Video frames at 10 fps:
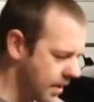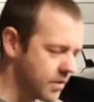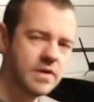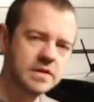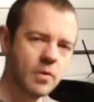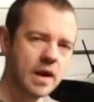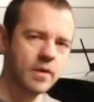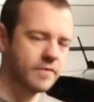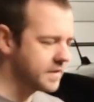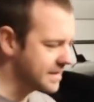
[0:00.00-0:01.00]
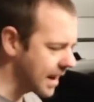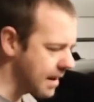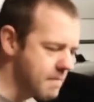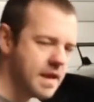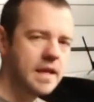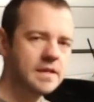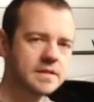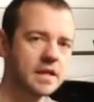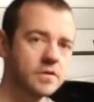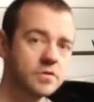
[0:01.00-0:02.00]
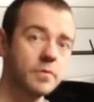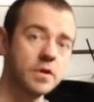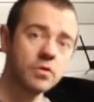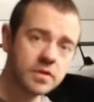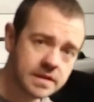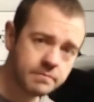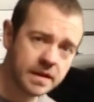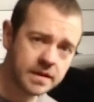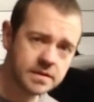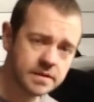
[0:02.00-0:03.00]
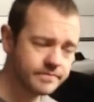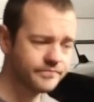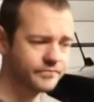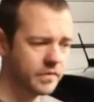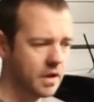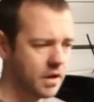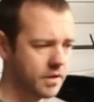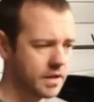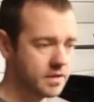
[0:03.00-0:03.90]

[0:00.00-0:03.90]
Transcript: The reason why I went for the Seat Me instead of some of the other siblings, the